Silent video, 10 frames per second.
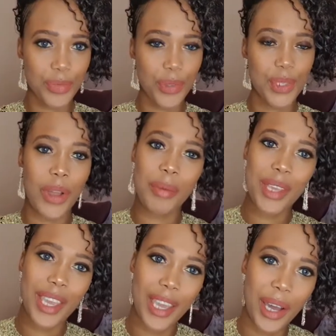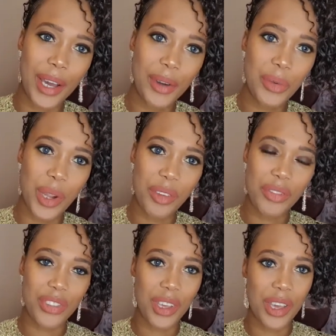So I'm here
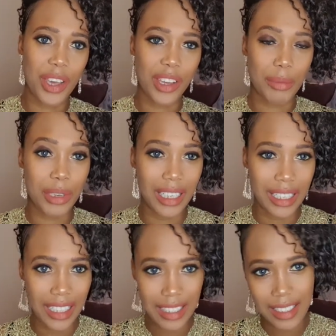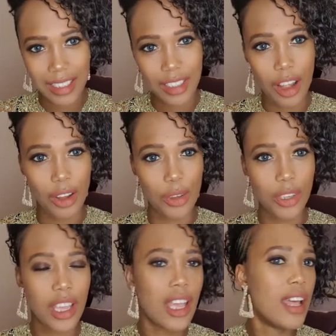with the completed
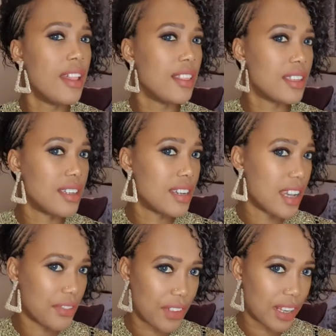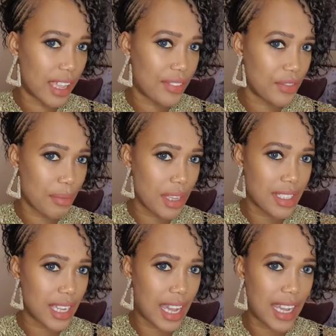look. There's nothing left for me
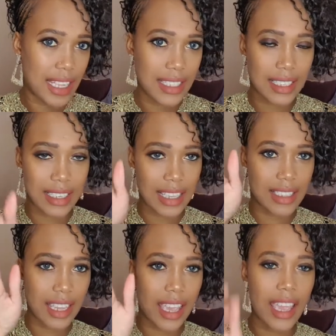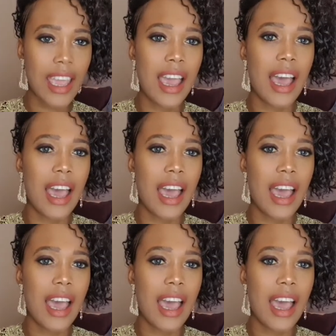to add. That's it.